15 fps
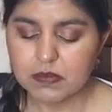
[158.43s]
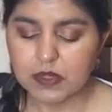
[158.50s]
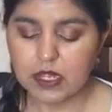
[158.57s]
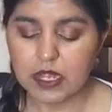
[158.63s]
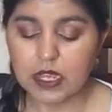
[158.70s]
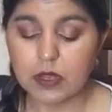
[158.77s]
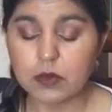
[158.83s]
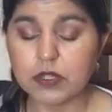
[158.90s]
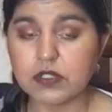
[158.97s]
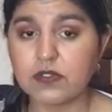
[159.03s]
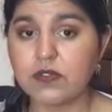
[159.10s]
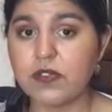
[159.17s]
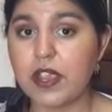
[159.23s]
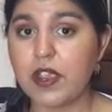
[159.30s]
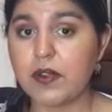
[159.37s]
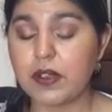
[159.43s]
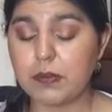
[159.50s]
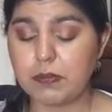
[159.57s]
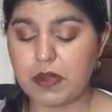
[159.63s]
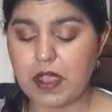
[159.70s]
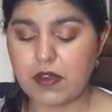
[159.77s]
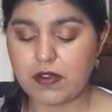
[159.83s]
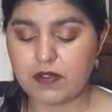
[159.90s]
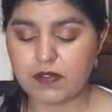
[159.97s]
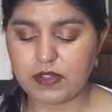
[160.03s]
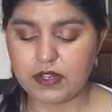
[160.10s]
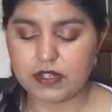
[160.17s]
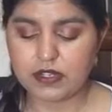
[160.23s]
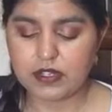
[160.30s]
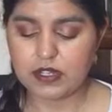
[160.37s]
He was very proud of
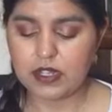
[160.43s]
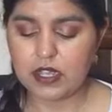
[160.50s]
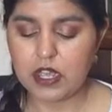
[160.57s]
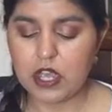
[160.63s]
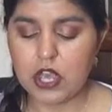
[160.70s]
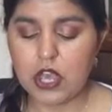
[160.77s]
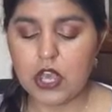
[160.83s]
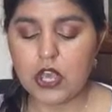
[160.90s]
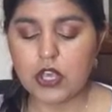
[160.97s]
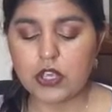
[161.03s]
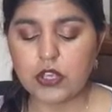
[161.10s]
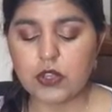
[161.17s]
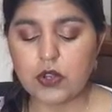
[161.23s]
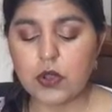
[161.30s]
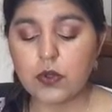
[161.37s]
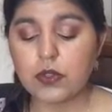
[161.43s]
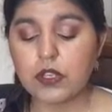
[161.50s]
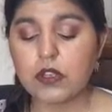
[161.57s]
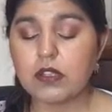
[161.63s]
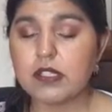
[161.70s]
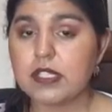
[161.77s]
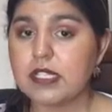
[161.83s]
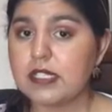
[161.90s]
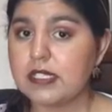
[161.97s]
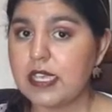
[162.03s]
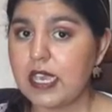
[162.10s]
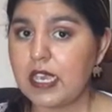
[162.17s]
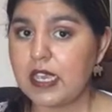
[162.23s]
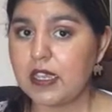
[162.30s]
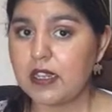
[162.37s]
it. You know, there is a
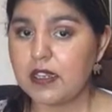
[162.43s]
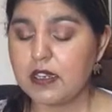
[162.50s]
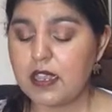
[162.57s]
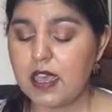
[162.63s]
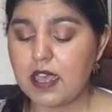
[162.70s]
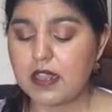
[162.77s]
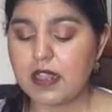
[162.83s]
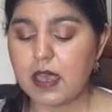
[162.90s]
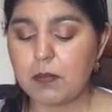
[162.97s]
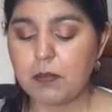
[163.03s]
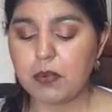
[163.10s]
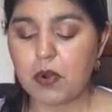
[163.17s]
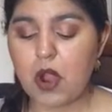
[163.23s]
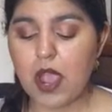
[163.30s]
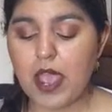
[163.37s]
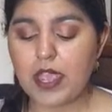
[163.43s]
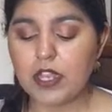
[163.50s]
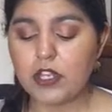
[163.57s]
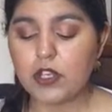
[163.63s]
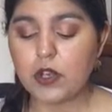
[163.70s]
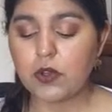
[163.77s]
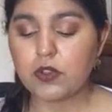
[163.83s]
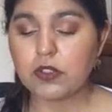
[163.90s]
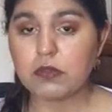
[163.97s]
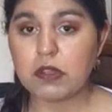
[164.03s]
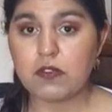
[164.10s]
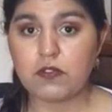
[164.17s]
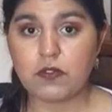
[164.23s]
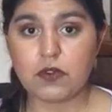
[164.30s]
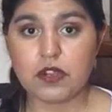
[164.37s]
saying that pride goes
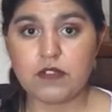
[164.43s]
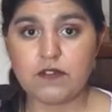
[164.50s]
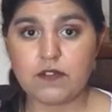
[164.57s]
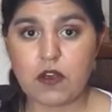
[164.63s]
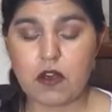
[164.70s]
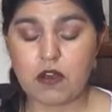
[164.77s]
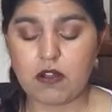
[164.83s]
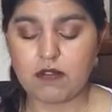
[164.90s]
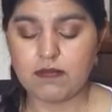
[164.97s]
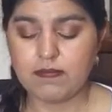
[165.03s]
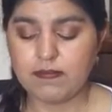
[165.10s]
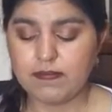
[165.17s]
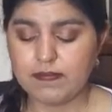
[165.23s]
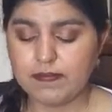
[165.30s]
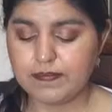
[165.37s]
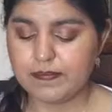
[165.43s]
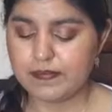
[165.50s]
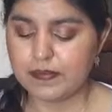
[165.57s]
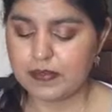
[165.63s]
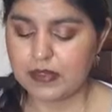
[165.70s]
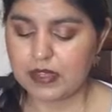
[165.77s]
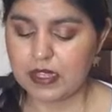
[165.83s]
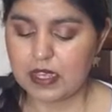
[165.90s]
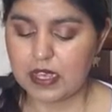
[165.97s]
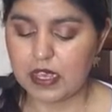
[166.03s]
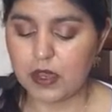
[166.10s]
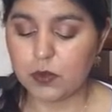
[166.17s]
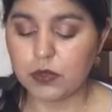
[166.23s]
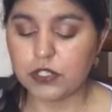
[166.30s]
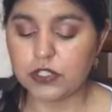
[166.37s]
before a fall.
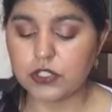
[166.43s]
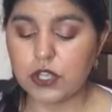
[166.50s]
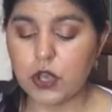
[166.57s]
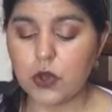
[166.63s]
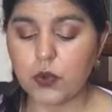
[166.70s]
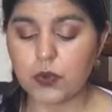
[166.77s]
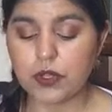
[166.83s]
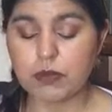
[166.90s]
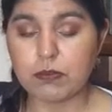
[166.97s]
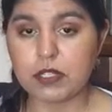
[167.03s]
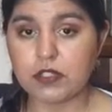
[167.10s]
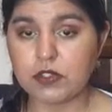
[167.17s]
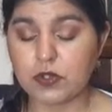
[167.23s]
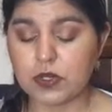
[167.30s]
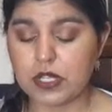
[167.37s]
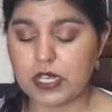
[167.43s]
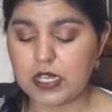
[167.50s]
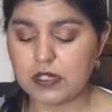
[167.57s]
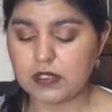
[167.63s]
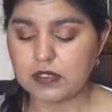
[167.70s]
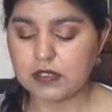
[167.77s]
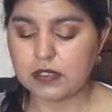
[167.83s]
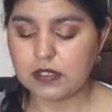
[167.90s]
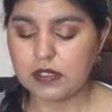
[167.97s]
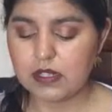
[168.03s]
It was so with Mr. Lynx.